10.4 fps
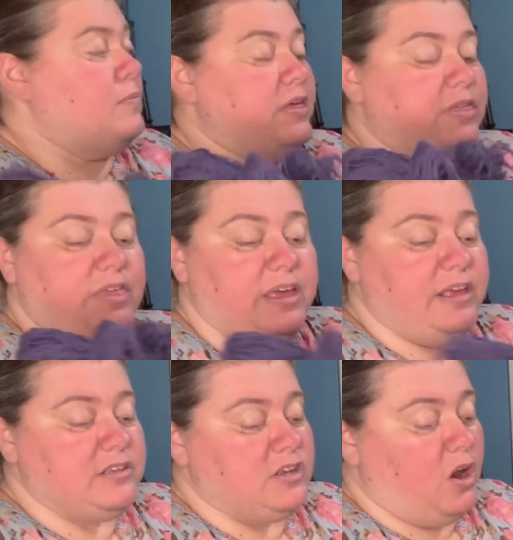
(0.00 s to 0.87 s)

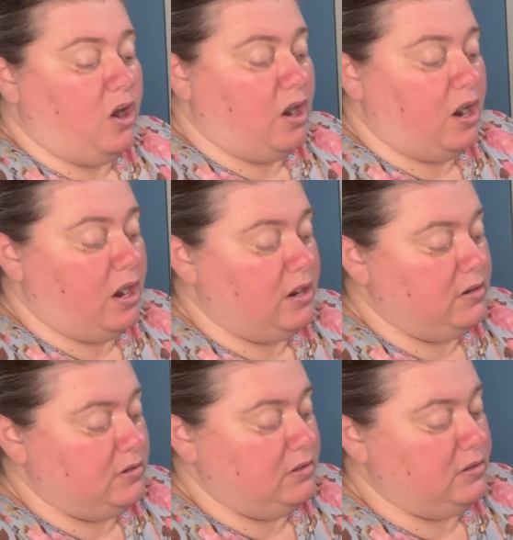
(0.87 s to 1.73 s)
These are
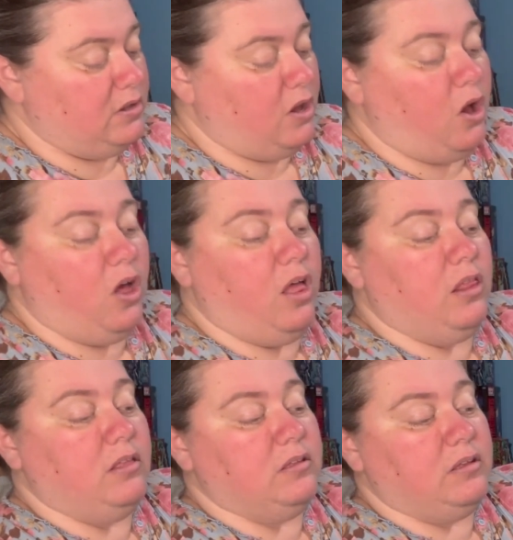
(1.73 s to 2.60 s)

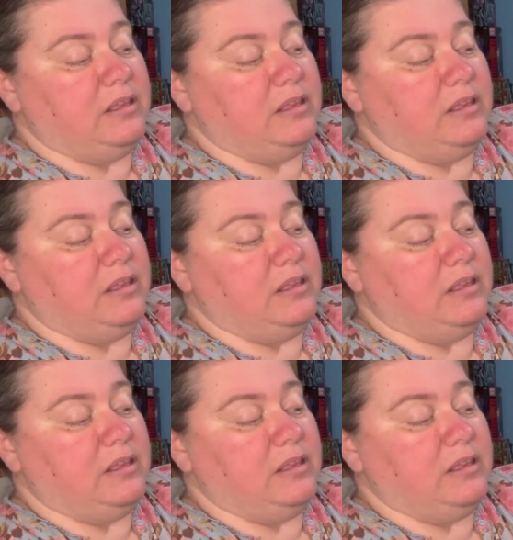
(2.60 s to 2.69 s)
all